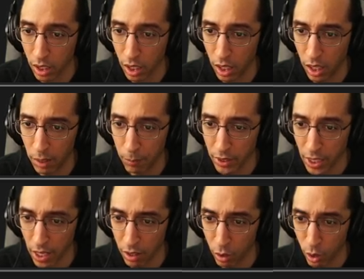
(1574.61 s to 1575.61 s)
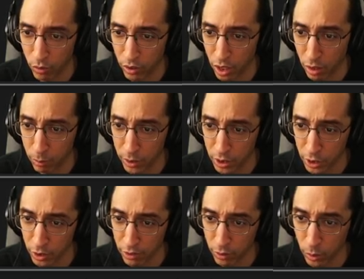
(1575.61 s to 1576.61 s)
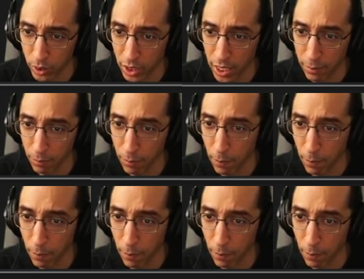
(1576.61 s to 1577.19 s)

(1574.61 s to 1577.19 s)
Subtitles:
But yeah, overall, pretty straightforward game.